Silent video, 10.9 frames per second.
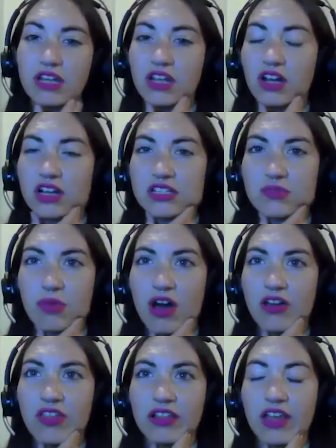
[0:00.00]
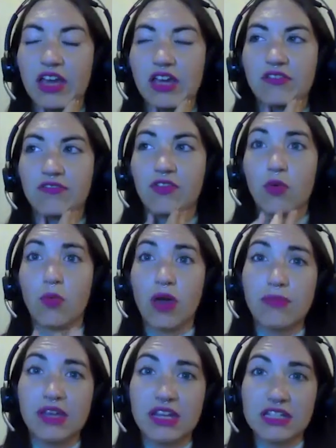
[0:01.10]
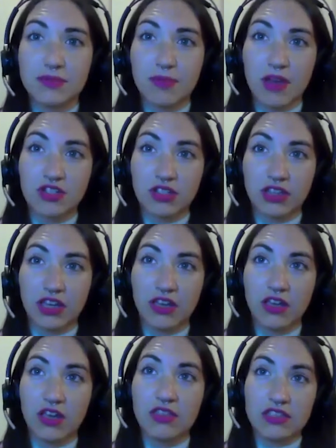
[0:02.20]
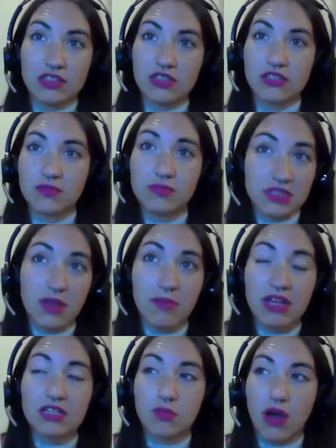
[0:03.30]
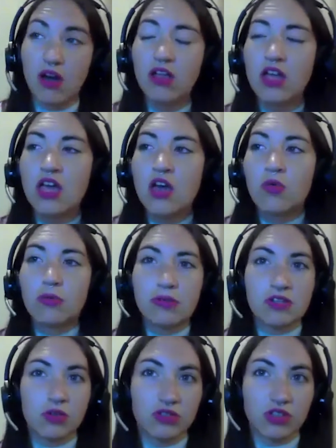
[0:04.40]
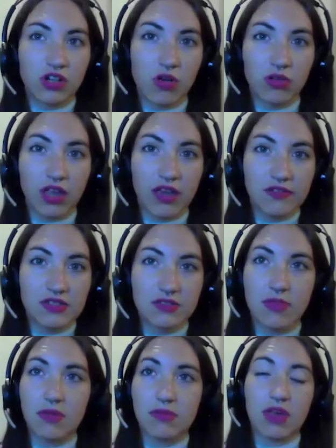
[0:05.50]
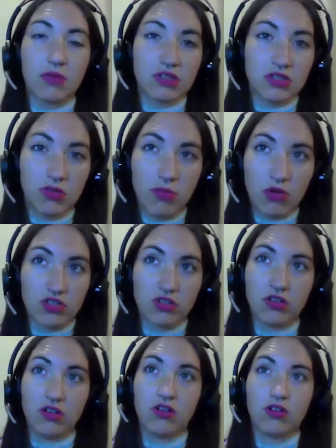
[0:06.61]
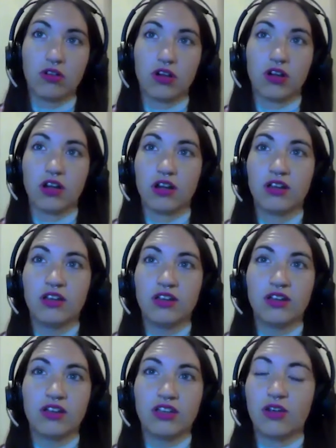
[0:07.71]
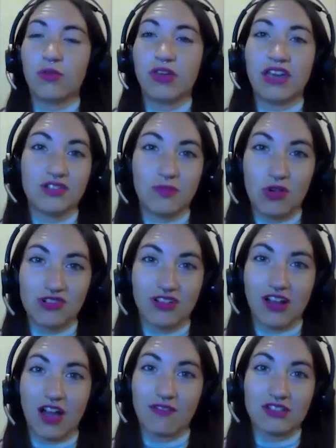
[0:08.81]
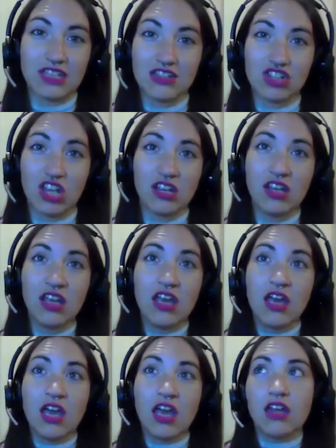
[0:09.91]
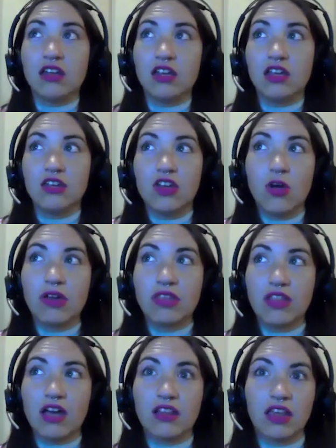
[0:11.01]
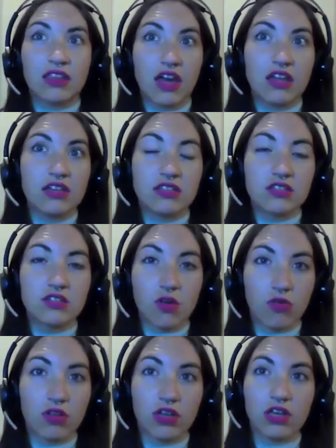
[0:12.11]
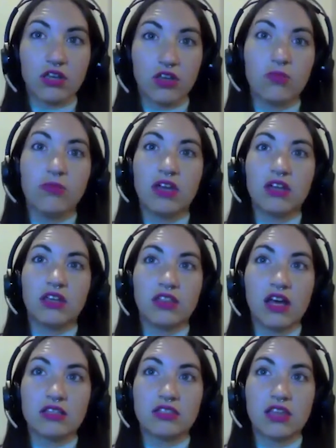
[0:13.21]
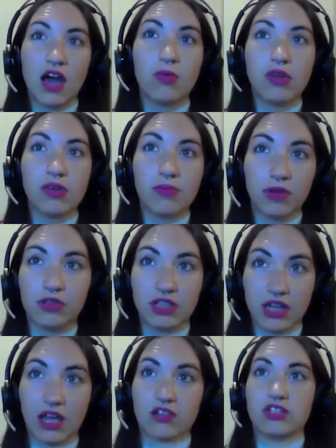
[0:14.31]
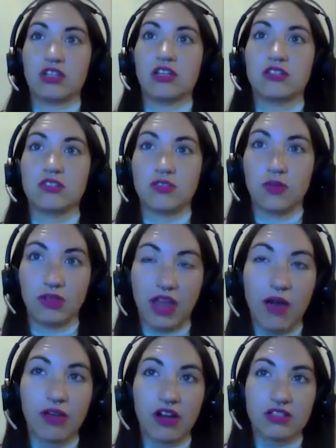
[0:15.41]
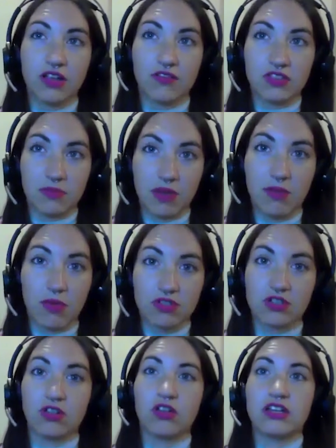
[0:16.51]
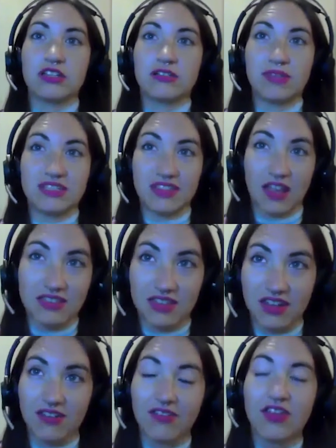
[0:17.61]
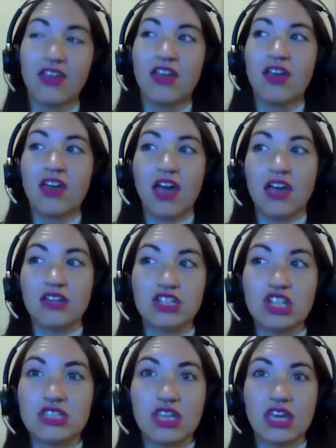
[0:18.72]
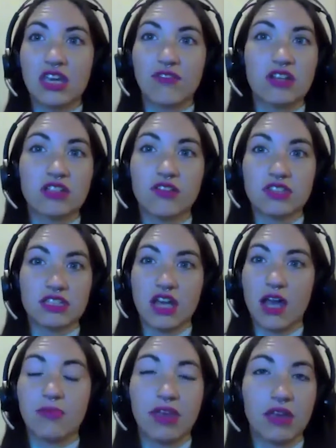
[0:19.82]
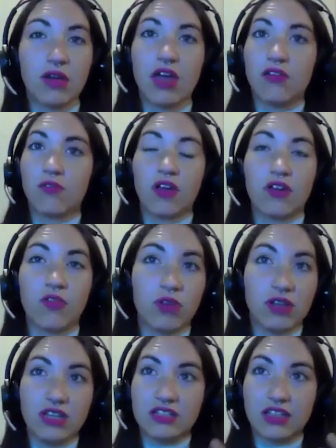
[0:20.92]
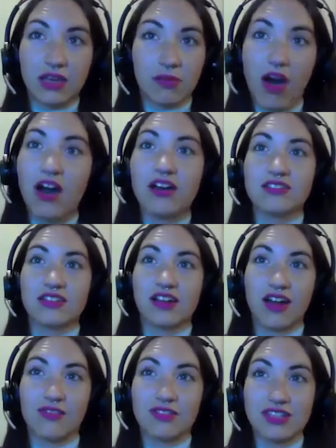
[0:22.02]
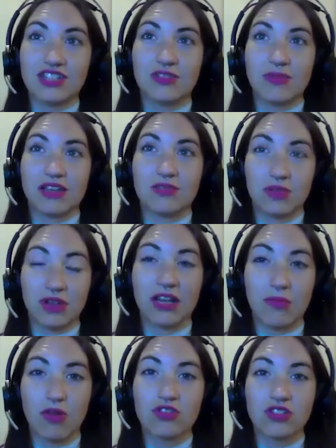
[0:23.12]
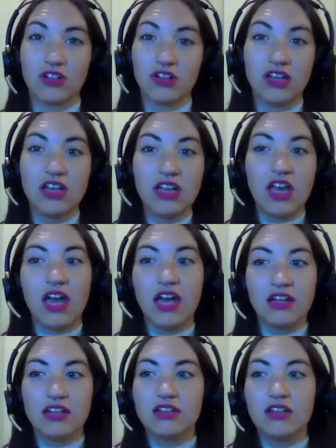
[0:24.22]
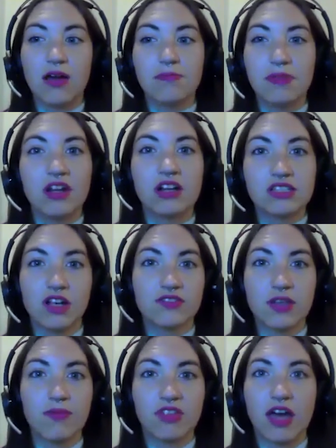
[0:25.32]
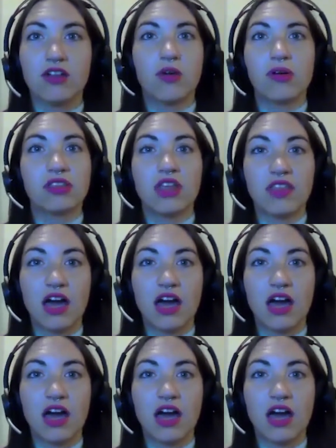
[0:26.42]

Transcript: in here as well that, like, for women especially, and this some men as well, we've been told our whole lives maybe that we're too emotional or, yep. you know, we get yep. too emotional in conversation and and knowing that like that is totally human and that's how we build connection is through allowing ourselves to be emotional and to be sensitive yeah. and to just like give ourselves the time like if if we need to like pause in a conversation because we're getting emotional and mm-hmm. not beat ourselves up for that knowing that